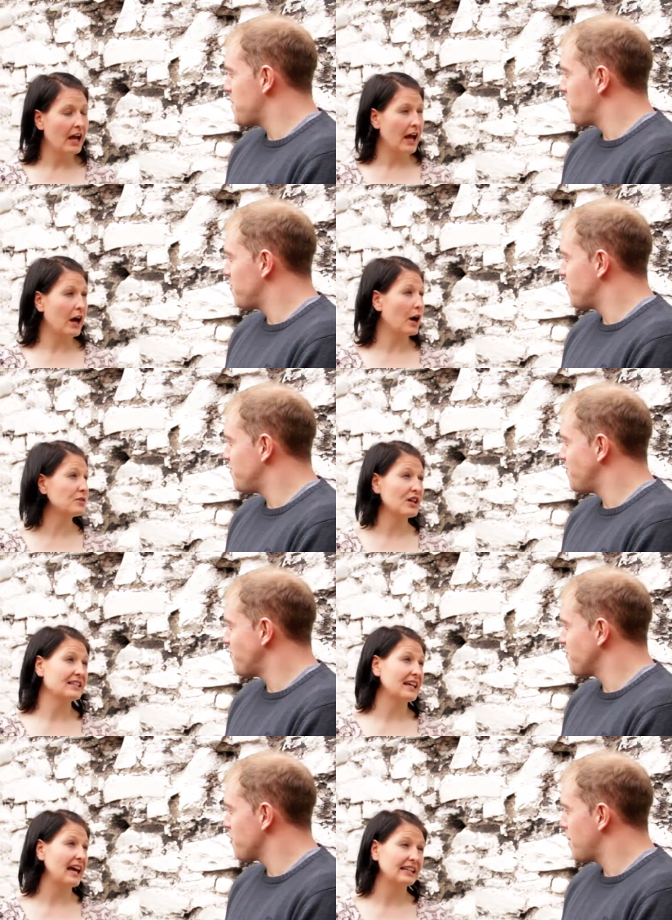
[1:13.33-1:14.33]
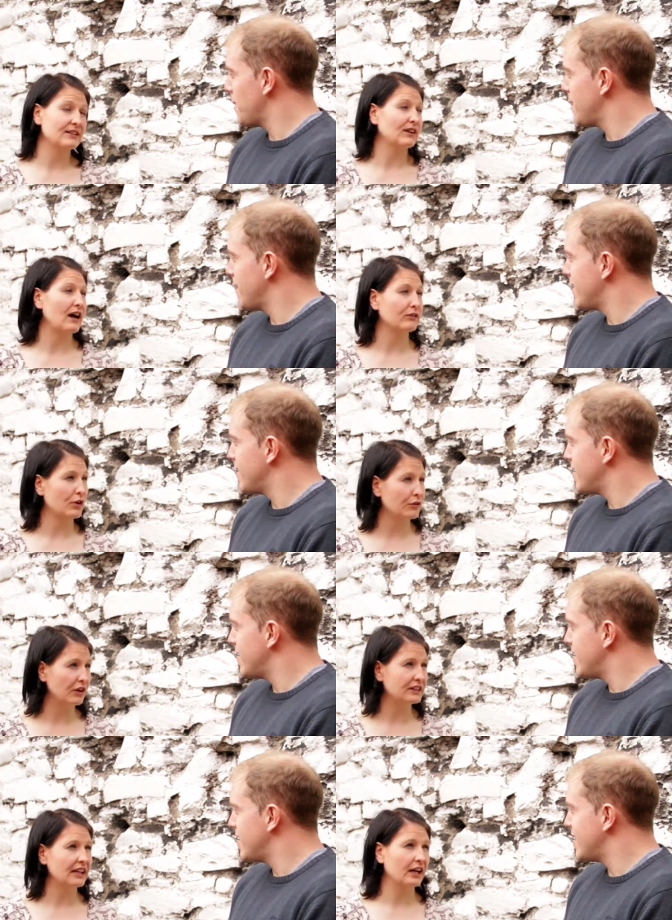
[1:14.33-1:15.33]
Speaker 1: uh, I was chatting to Alex even after a
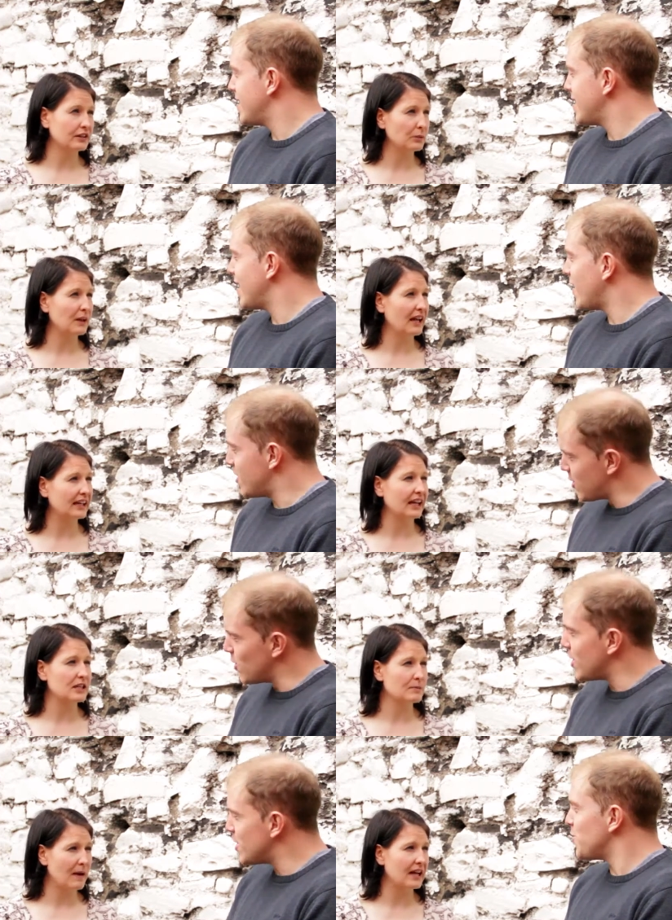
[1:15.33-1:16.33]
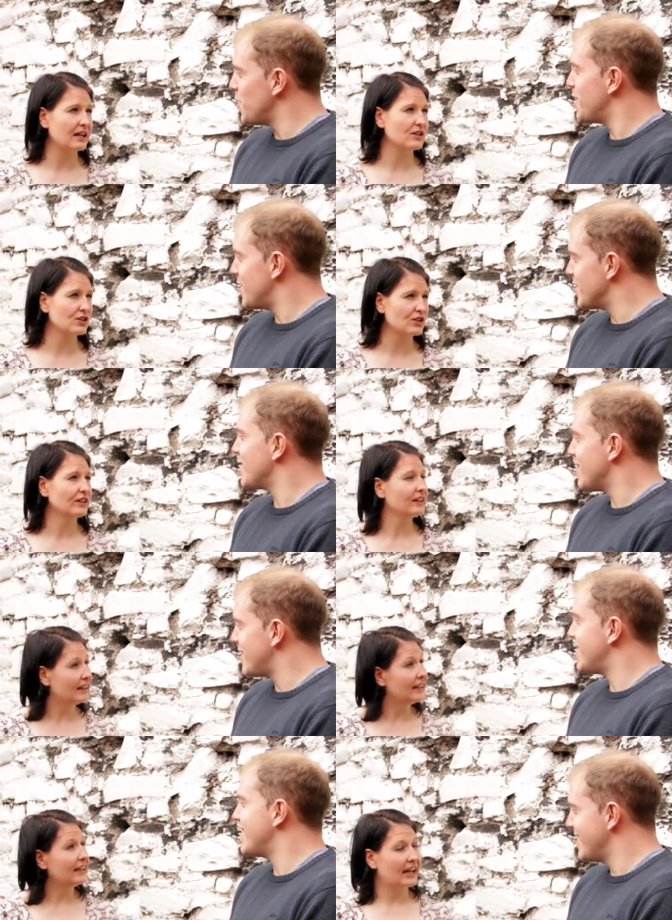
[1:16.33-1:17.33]
fight there at the weekend I saw against you Paige. tweeted her there,
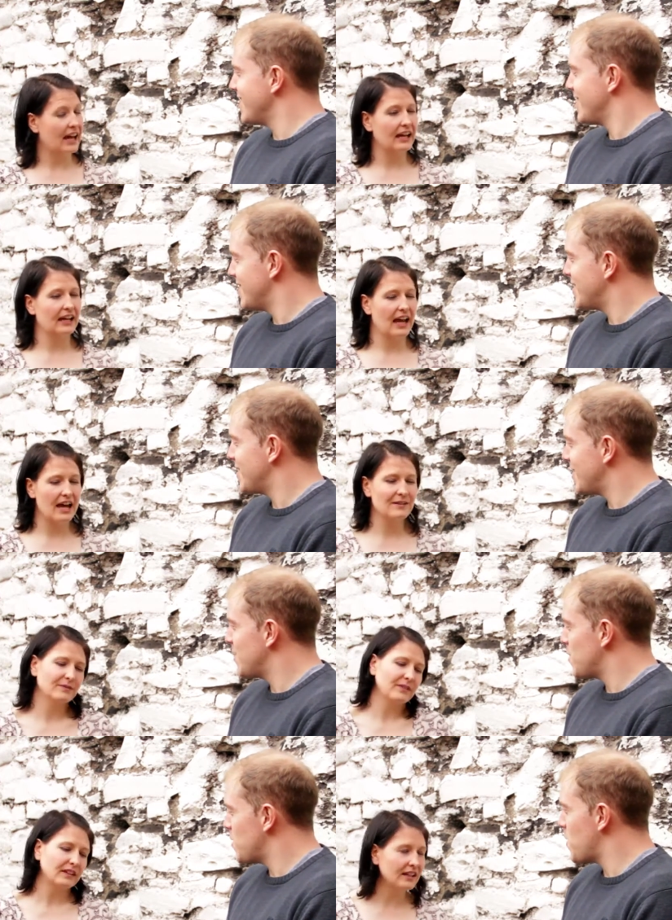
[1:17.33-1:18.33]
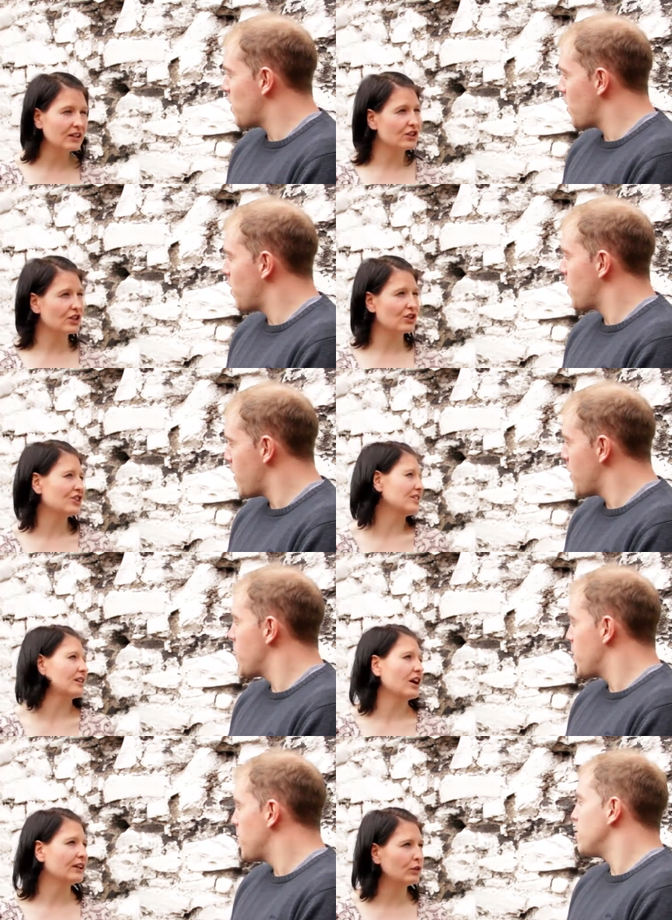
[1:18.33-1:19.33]
yeah. Yeah, um, it, she, she's
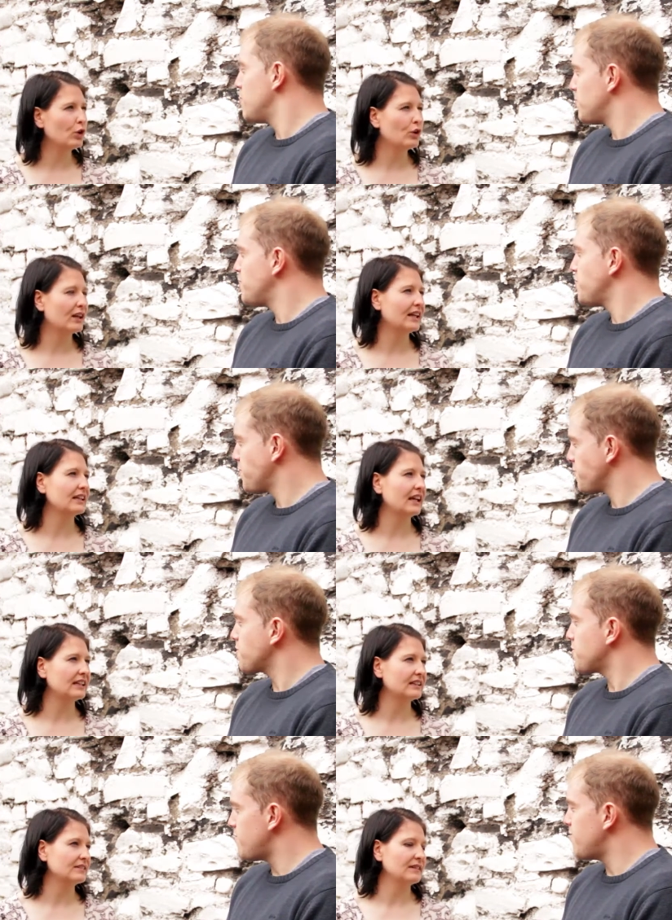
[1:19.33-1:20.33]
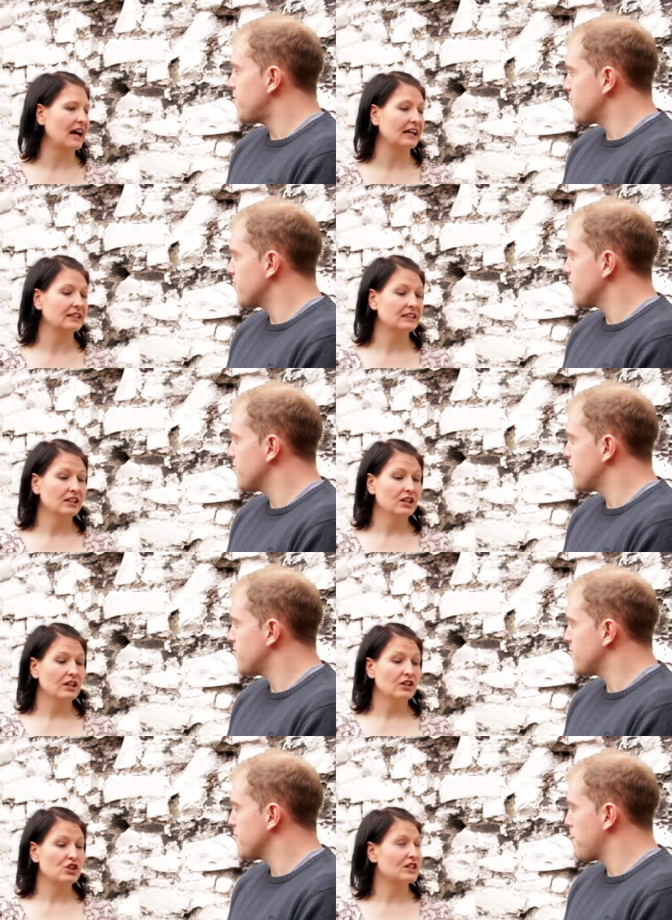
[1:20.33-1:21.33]
kind of unlucky in in that
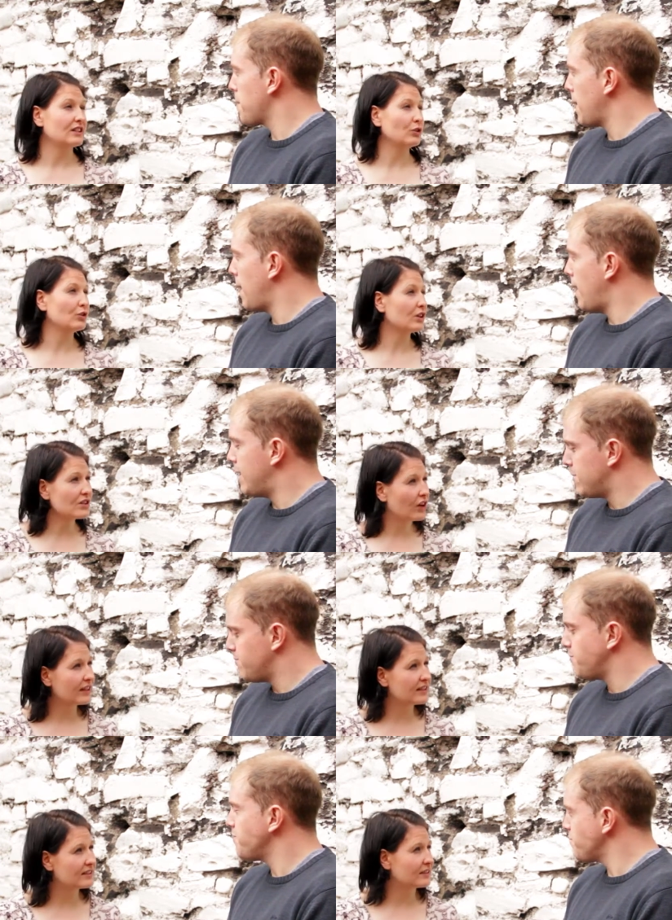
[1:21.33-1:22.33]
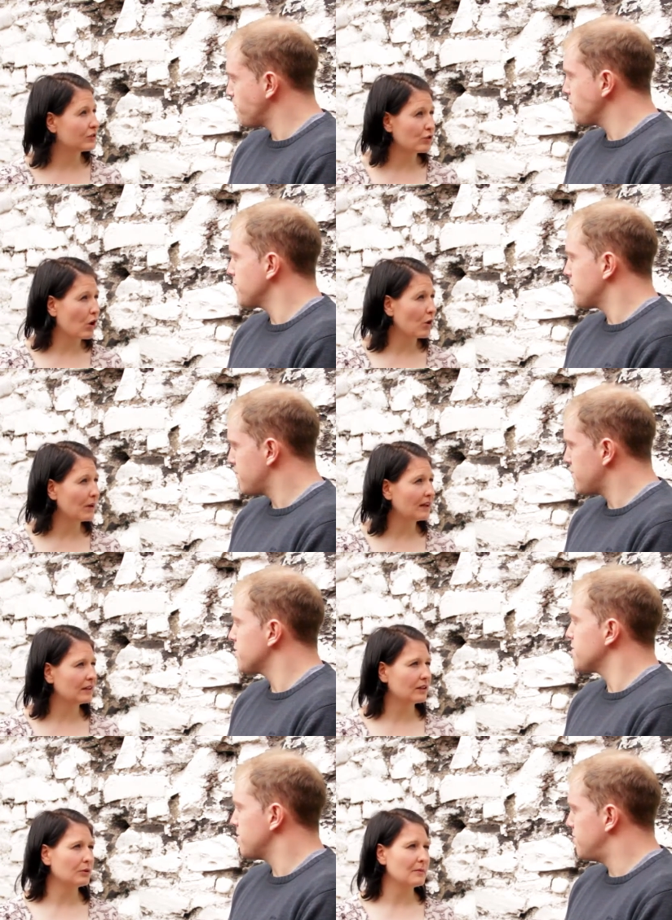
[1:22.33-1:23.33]
she's an undersized strawweight.
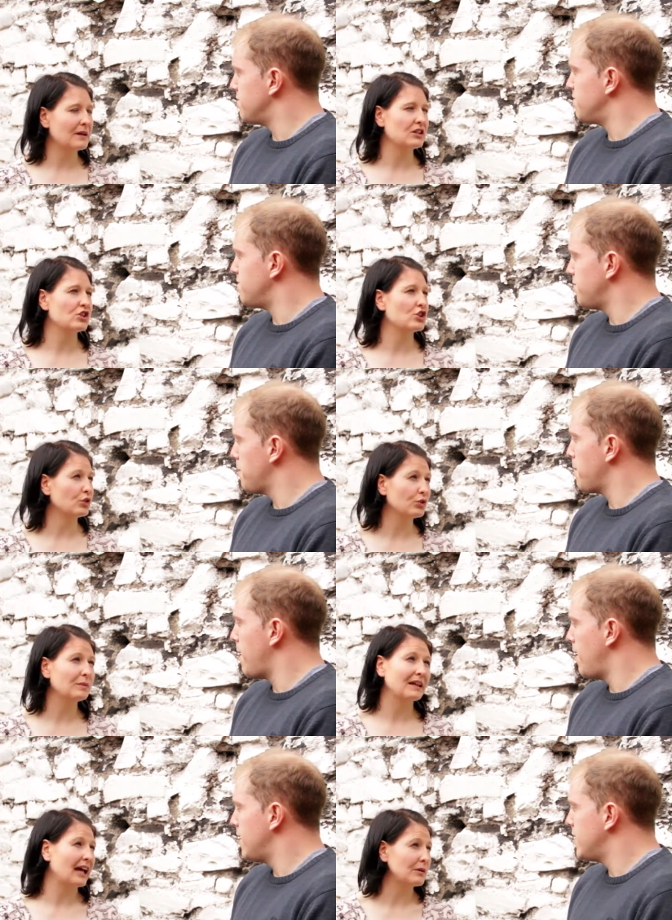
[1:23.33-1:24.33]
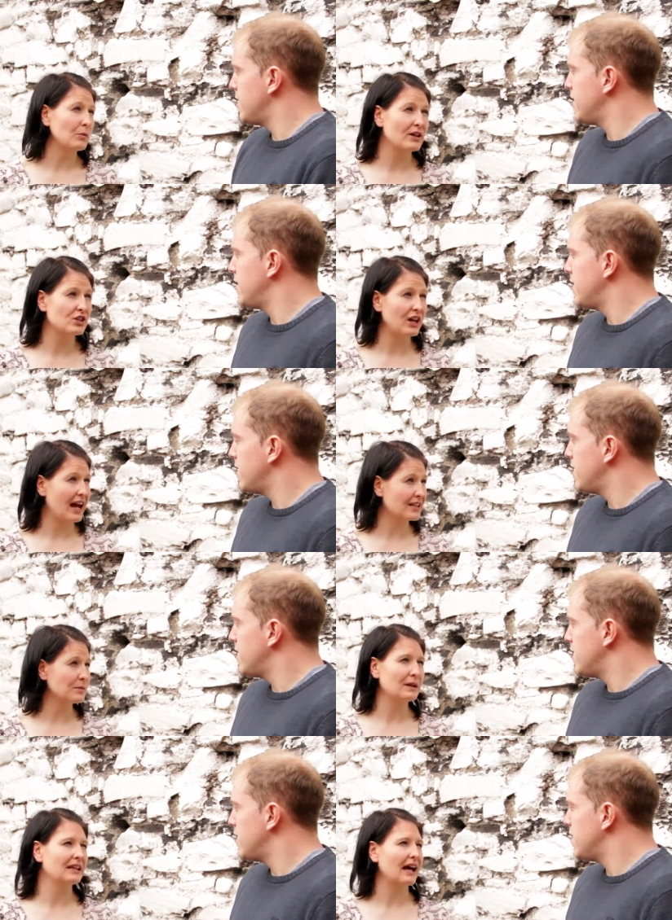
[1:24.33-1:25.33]
You know what I mean? Mm-hmm. She should be an atom weight. She has
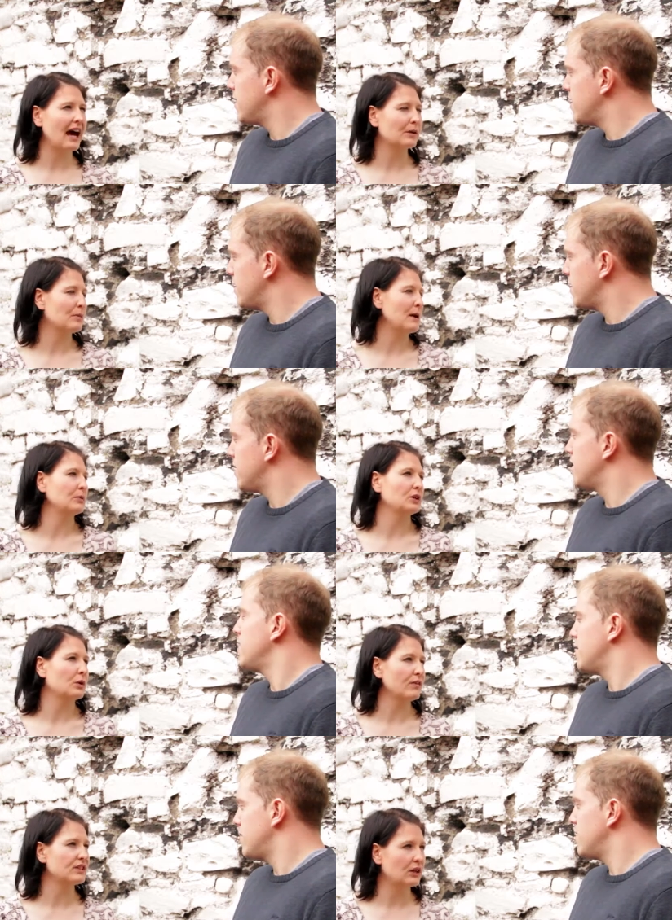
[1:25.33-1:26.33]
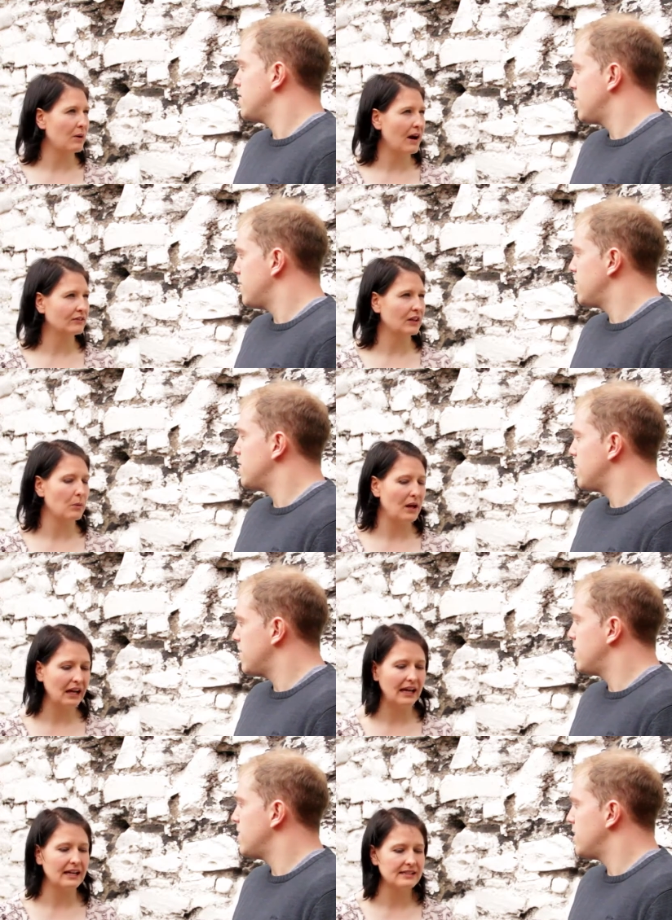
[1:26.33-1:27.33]
competed at atom weight, but the UFC don't have that weight
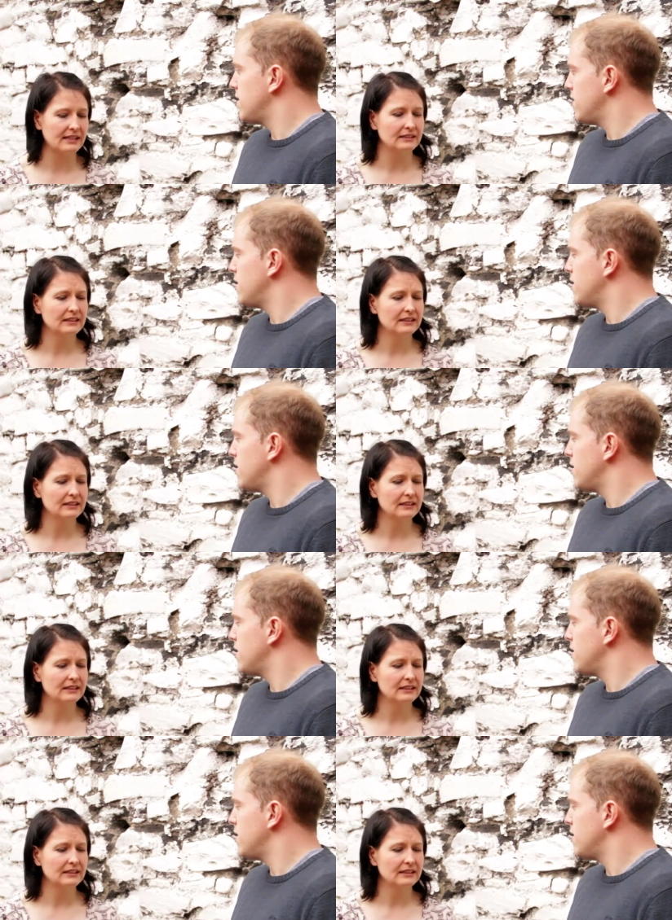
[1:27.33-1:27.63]
class. And